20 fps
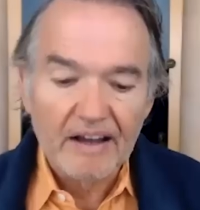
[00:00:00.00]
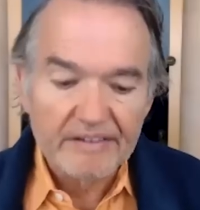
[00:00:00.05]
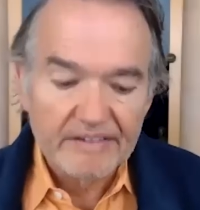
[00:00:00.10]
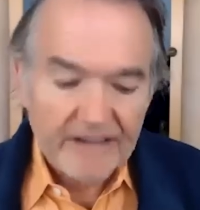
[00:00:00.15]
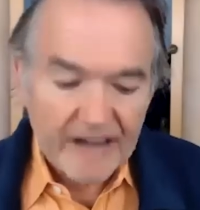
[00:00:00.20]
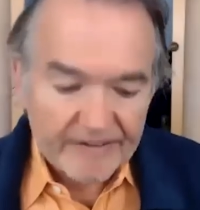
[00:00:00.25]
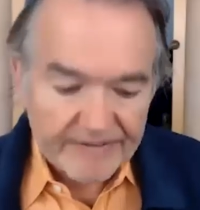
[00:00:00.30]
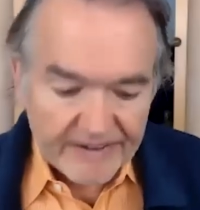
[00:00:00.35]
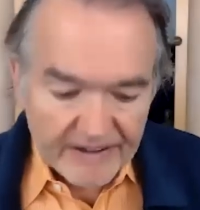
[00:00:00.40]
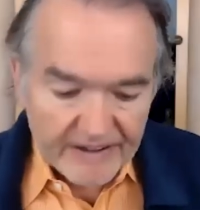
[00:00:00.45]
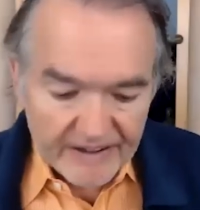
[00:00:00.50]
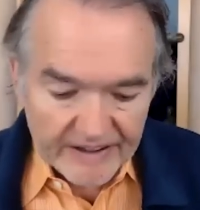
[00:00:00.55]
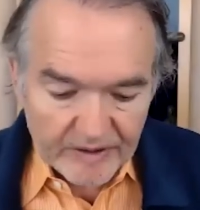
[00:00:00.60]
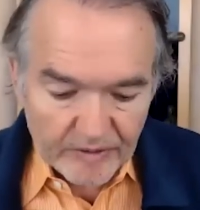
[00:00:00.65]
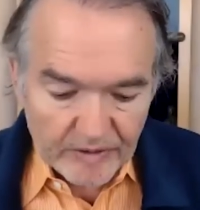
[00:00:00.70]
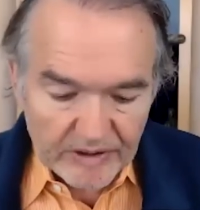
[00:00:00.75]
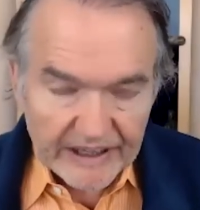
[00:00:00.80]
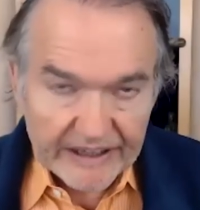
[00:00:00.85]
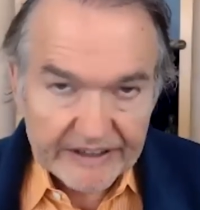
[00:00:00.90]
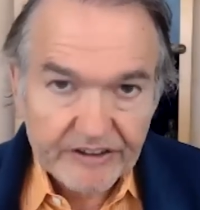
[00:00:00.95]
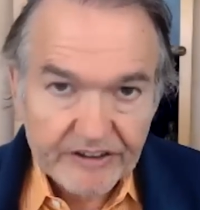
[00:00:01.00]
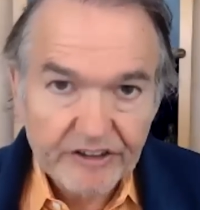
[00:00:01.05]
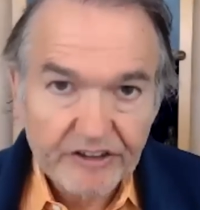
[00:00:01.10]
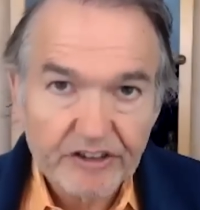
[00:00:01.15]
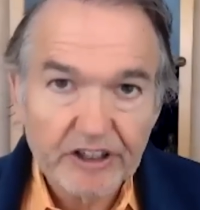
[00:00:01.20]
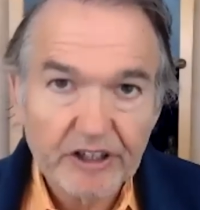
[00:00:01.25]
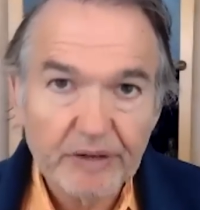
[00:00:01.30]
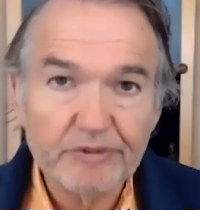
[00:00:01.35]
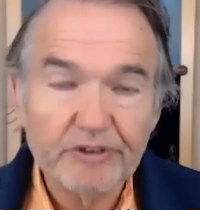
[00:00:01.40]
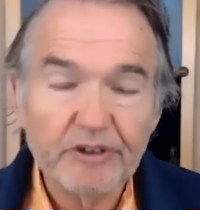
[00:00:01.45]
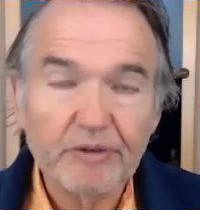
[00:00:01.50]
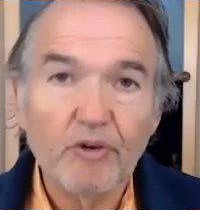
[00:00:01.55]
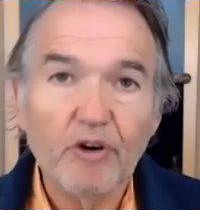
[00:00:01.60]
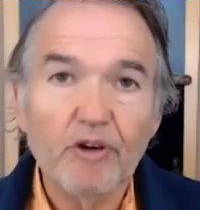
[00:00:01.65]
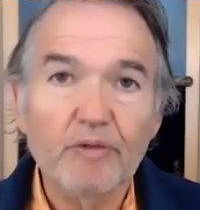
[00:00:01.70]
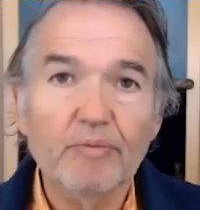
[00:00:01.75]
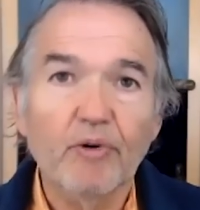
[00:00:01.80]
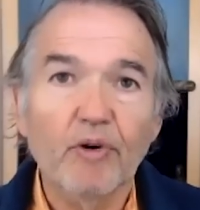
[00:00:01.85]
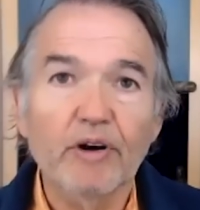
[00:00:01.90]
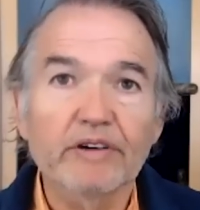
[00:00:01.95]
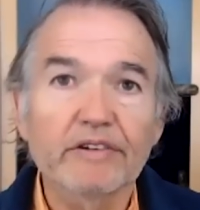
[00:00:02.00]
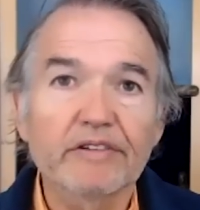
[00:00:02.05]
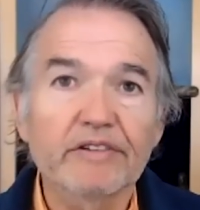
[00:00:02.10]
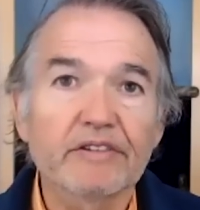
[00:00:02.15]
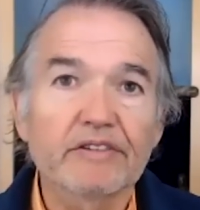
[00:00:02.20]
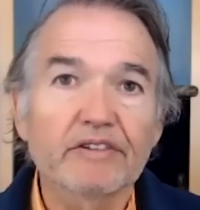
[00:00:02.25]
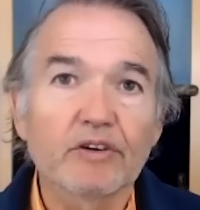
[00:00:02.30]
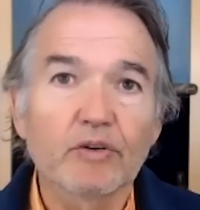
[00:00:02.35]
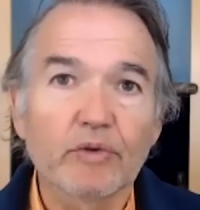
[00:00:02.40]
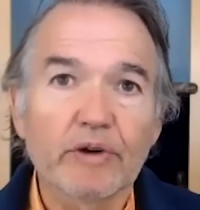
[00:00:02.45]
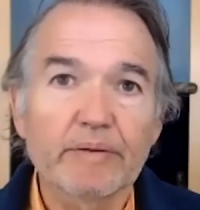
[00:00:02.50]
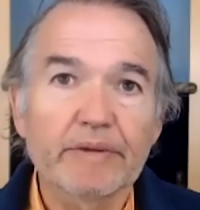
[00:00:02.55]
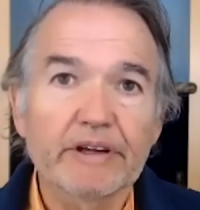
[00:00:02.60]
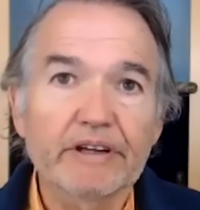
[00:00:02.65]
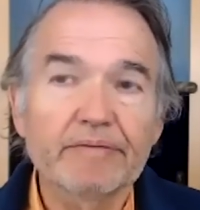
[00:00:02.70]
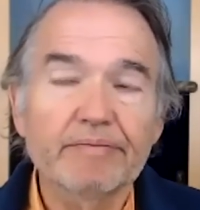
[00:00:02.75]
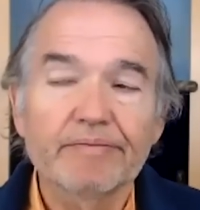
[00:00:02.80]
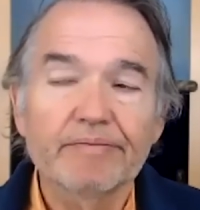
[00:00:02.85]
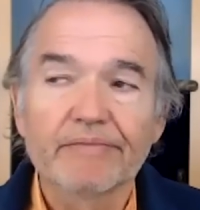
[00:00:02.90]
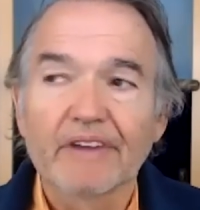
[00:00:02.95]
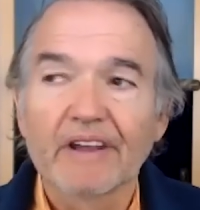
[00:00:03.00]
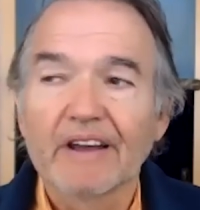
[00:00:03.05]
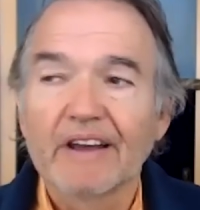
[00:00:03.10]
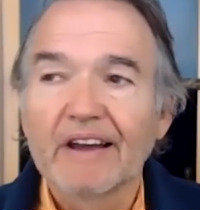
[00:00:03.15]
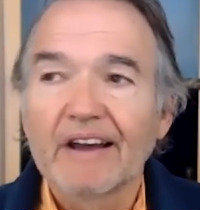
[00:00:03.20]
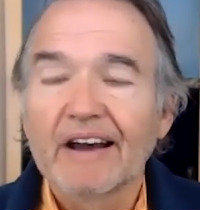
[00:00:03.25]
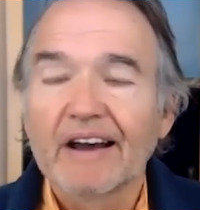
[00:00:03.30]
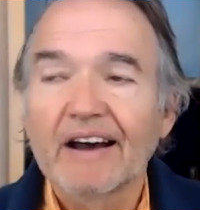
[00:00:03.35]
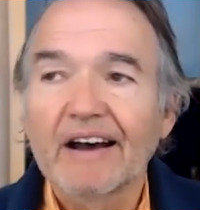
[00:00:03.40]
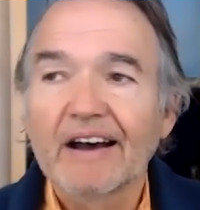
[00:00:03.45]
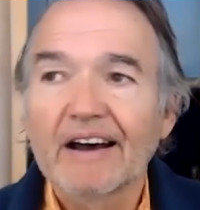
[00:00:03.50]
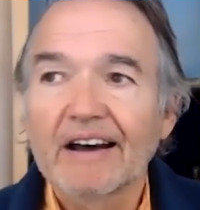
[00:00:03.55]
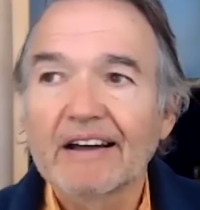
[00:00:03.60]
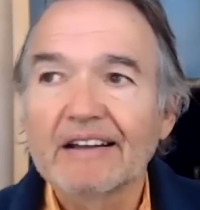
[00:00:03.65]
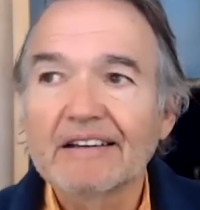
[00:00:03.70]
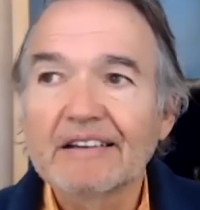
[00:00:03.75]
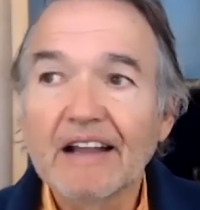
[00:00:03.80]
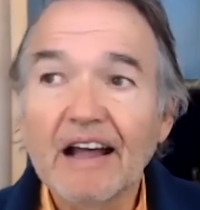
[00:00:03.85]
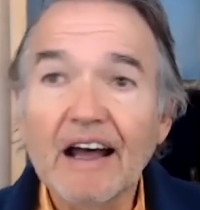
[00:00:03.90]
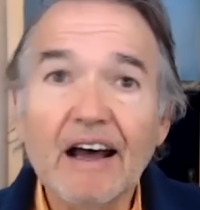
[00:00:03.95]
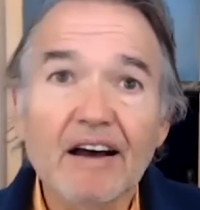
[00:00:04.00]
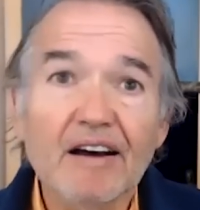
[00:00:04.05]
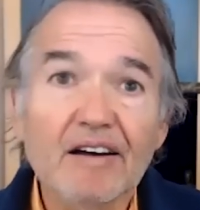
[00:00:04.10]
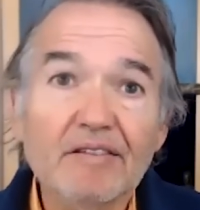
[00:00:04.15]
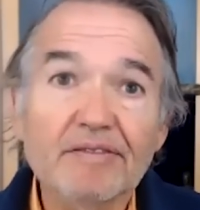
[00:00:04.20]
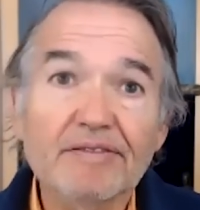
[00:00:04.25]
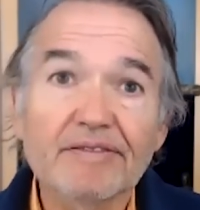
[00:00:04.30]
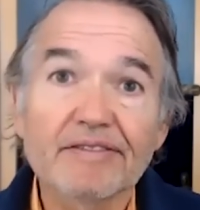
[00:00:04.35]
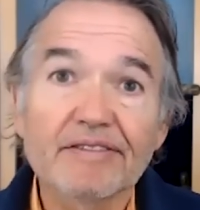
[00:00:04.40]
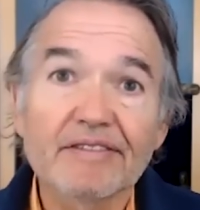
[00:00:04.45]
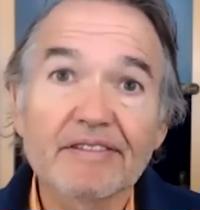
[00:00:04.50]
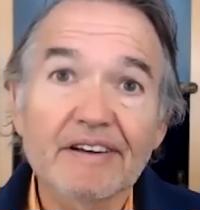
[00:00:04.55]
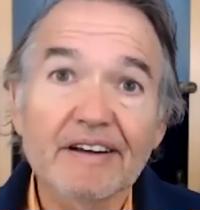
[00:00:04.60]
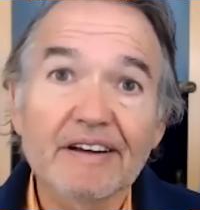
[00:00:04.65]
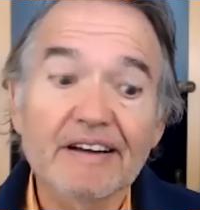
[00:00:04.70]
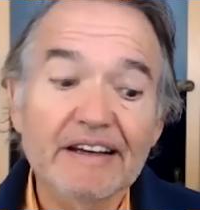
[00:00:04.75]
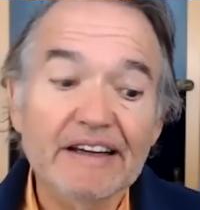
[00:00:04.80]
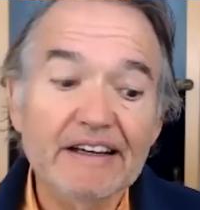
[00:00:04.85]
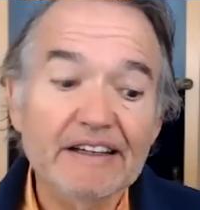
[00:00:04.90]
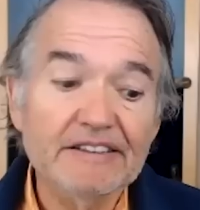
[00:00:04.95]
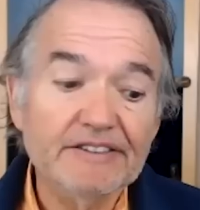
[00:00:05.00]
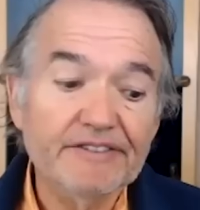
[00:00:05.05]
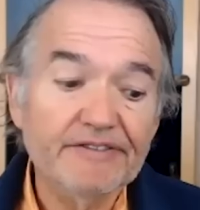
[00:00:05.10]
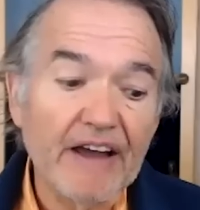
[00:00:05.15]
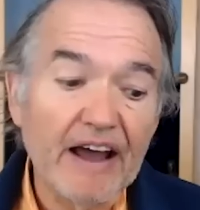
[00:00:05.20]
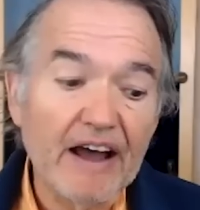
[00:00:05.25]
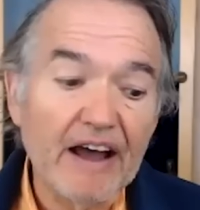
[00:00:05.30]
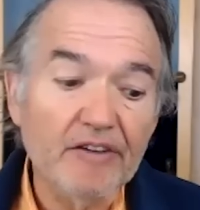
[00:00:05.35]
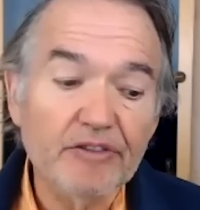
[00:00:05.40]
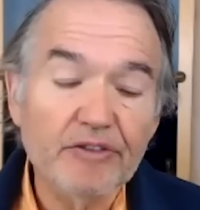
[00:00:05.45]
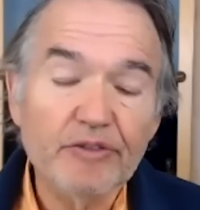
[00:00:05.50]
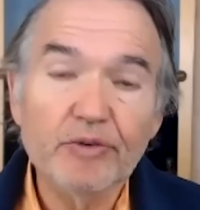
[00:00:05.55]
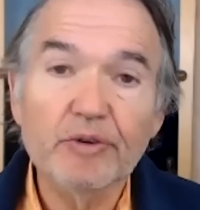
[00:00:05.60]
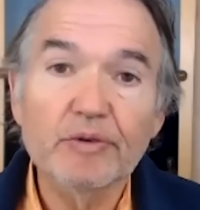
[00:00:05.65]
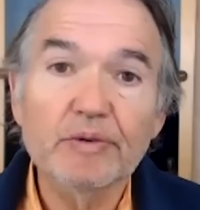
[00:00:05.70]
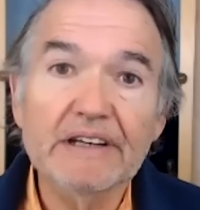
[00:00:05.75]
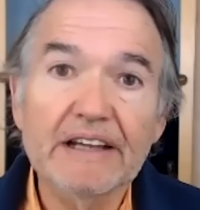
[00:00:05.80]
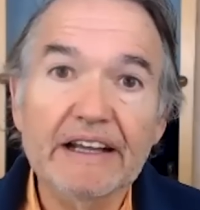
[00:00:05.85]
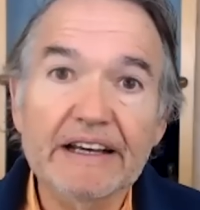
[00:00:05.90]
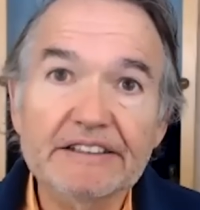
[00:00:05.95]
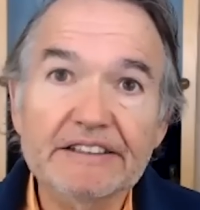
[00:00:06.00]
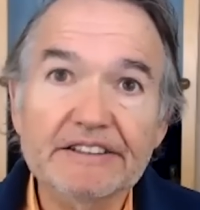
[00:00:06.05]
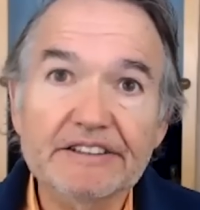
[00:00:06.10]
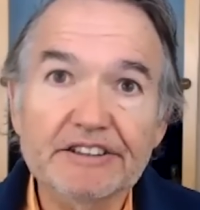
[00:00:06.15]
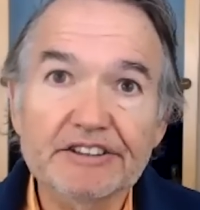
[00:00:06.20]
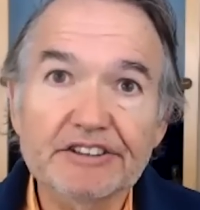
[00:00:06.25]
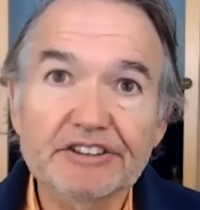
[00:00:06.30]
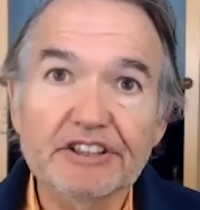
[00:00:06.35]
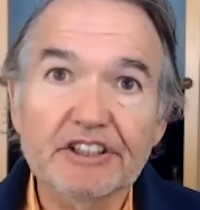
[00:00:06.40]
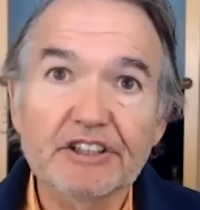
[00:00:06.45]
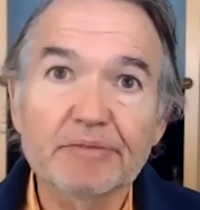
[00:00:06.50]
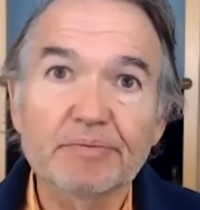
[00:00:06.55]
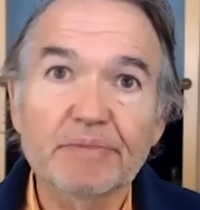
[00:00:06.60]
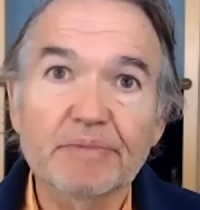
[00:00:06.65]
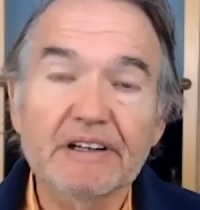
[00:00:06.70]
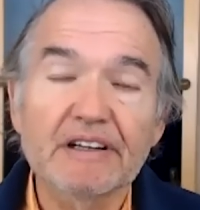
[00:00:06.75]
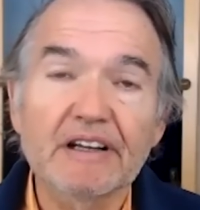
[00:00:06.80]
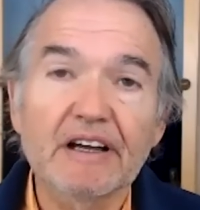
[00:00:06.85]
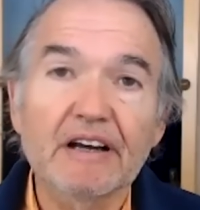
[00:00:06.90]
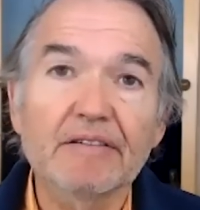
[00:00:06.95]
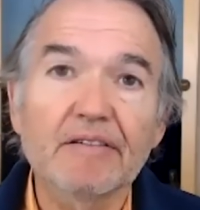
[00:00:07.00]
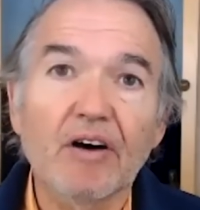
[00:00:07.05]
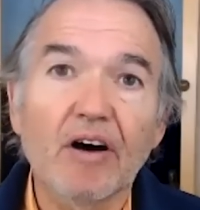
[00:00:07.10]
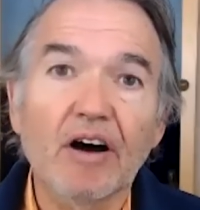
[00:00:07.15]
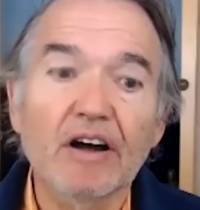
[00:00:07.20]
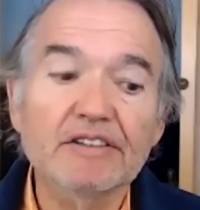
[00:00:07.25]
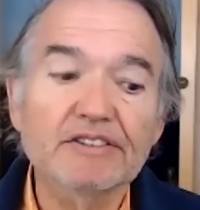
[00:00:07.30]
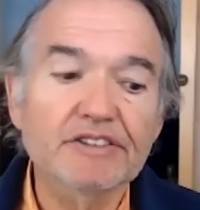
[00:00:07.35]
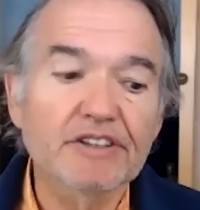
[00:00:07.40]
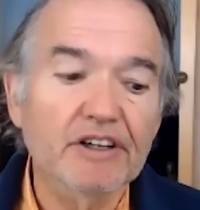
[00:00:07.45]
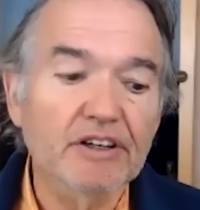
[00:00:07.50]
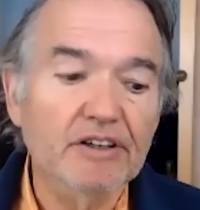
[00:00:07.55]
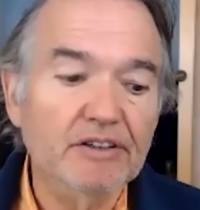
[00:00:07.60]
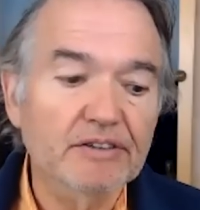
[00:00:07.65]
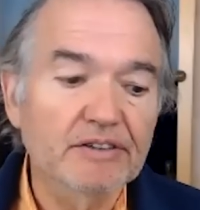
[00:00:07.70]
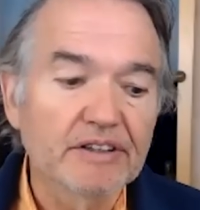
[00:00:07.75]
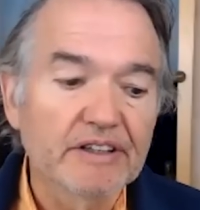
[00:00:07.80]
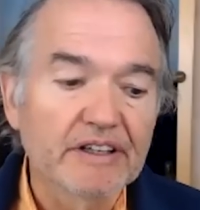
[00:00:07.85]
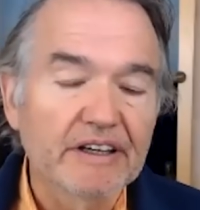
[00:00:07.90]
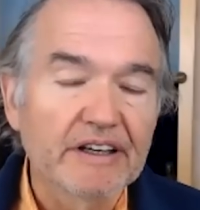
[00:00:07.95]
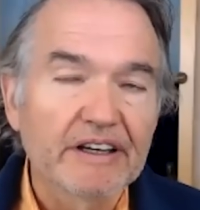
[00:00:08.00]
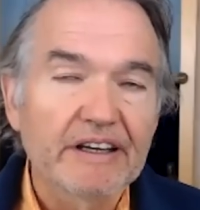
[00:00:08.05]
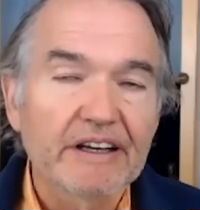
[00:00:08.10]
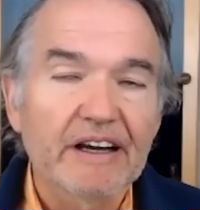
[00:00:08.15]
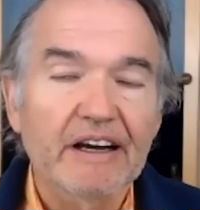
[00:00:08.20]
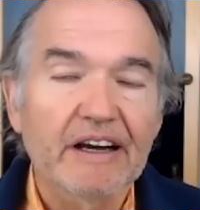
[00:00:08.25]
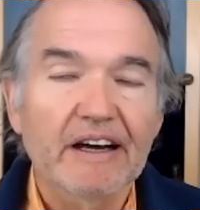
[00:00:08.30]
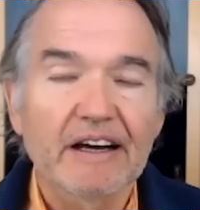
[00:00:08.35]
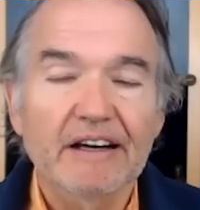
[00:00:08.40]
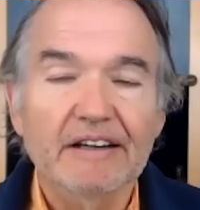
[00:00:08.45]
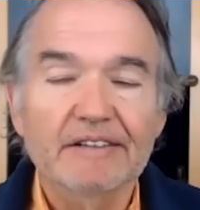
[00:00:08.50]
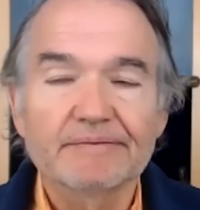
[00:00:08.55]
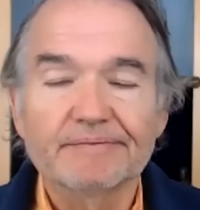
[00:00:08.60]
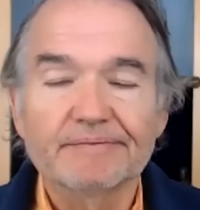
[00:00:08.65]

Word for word: definitely, relationships are more important to women. Uh, love is found through relationship, but love also. Uh,